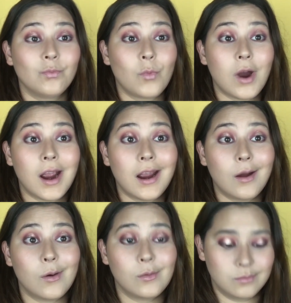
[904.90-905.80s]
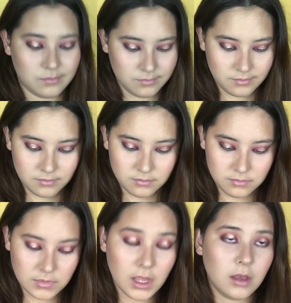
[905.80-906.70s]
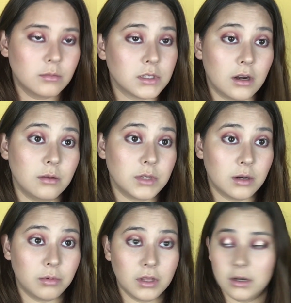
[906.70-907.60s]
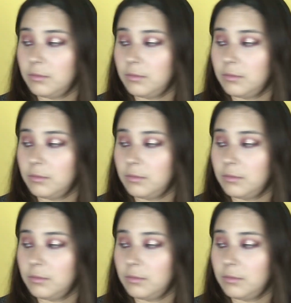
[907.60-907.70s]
Wow. Sorry, I'm terrible at